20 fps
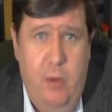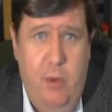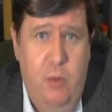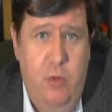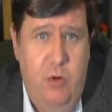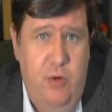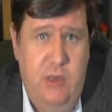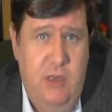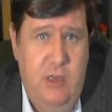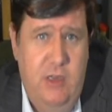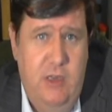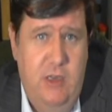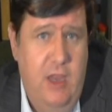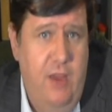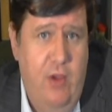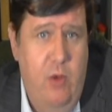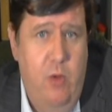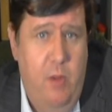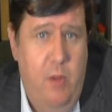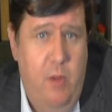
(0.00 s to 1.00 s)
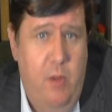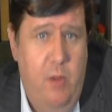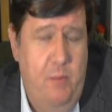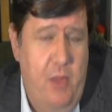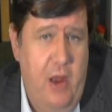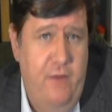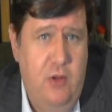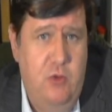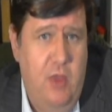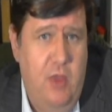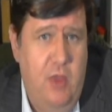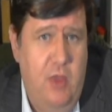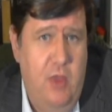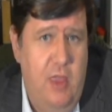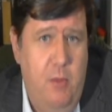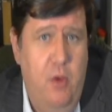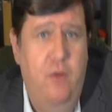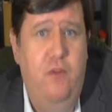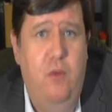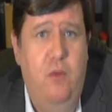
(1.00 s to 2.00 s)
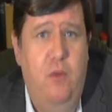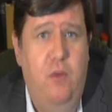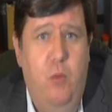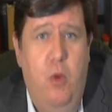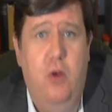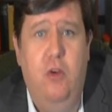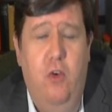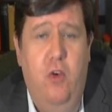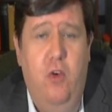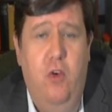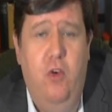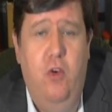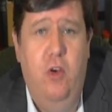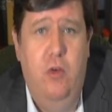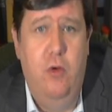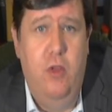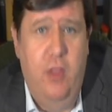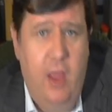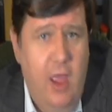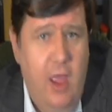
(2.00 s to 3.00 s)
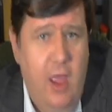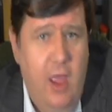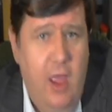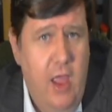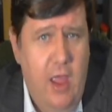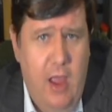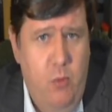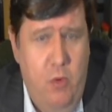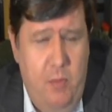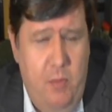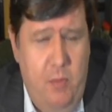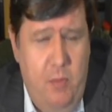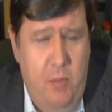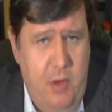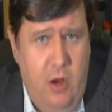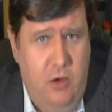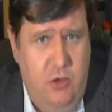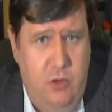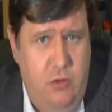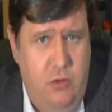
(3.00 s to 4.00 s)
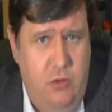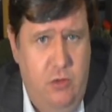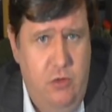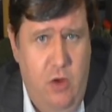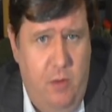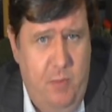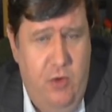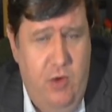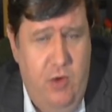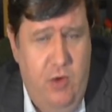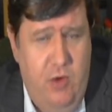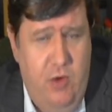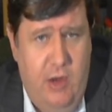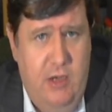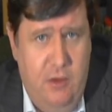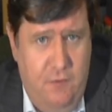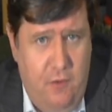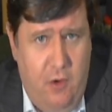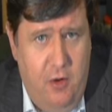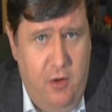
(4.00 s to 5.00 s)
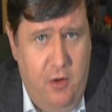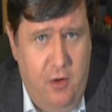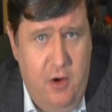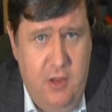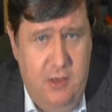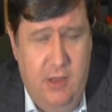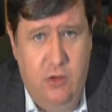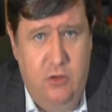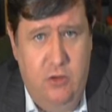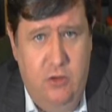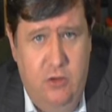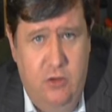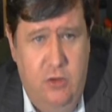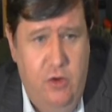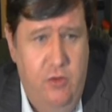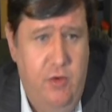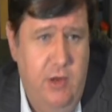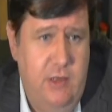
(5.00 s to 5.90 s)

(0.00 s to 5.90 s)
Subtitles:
receive equal benefits when they moved from one country to another and would be not be treated as foreigners in those countries.